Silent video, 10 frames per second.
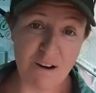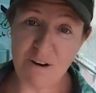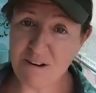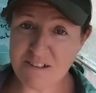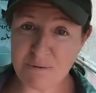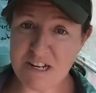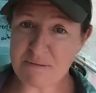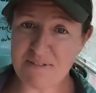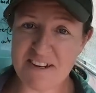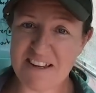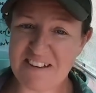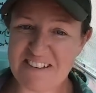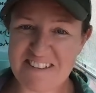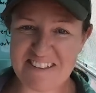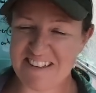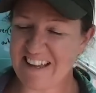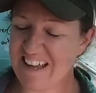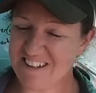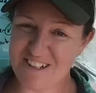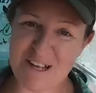Or just watch my videos
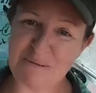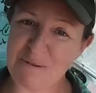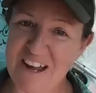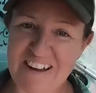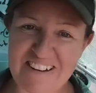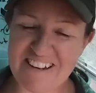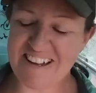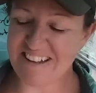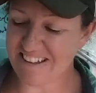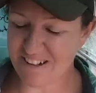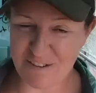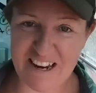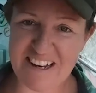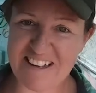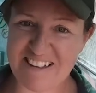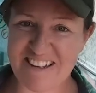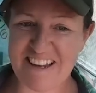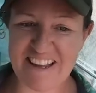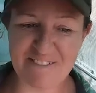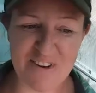and share them around. It's great to
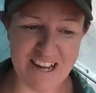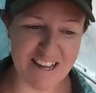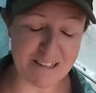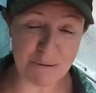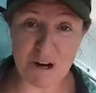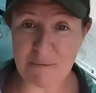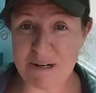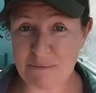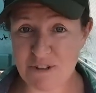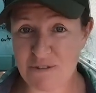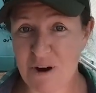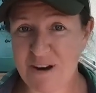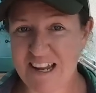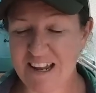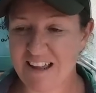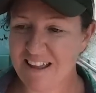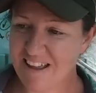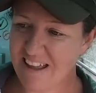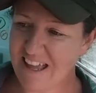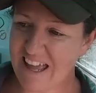see my subscriber numbers growing,
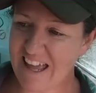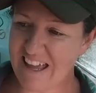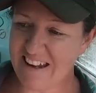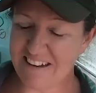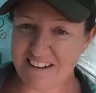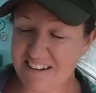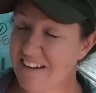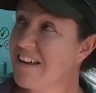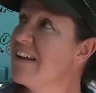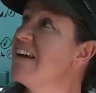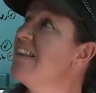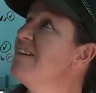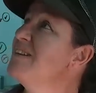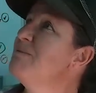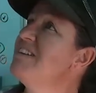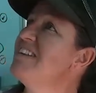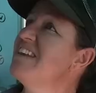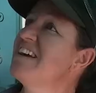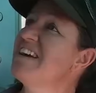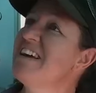and there's the buzzy
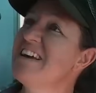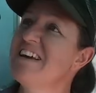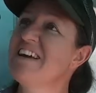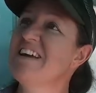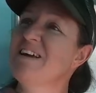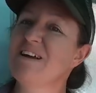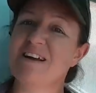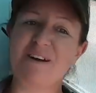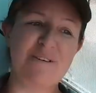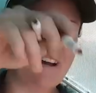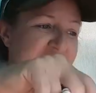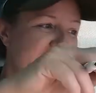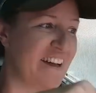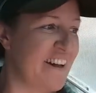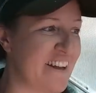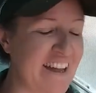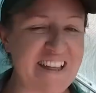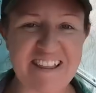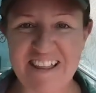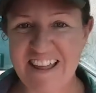thing. Go away. Okay.
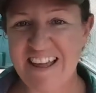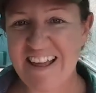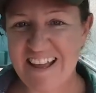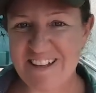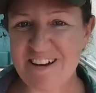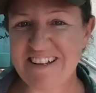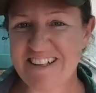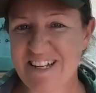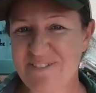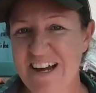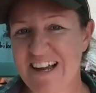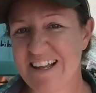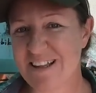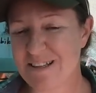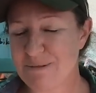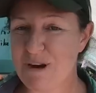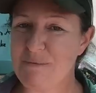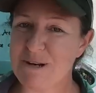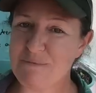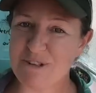It's great to see my
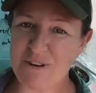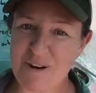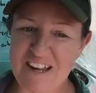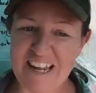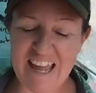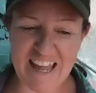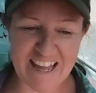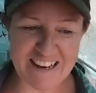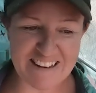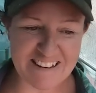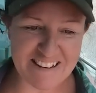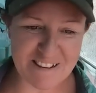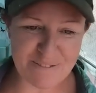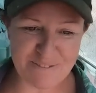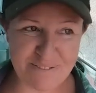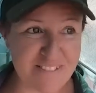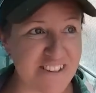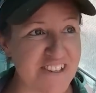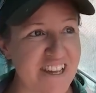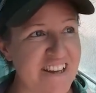subscriber numbers growing and
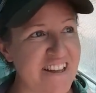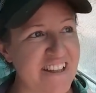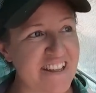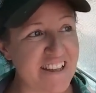the channel.